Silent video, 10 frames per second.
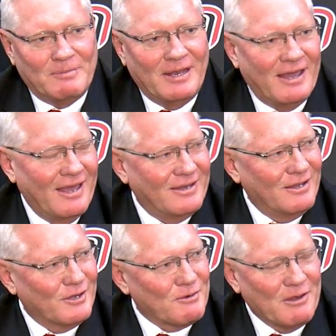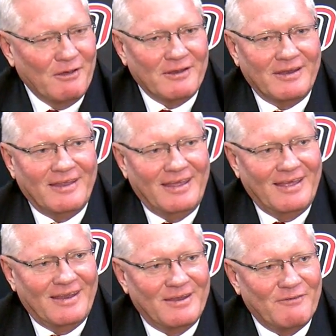I mean, I had to look around
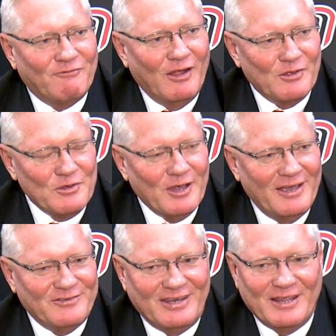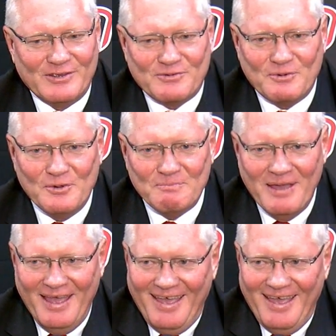and follow you guys into this room.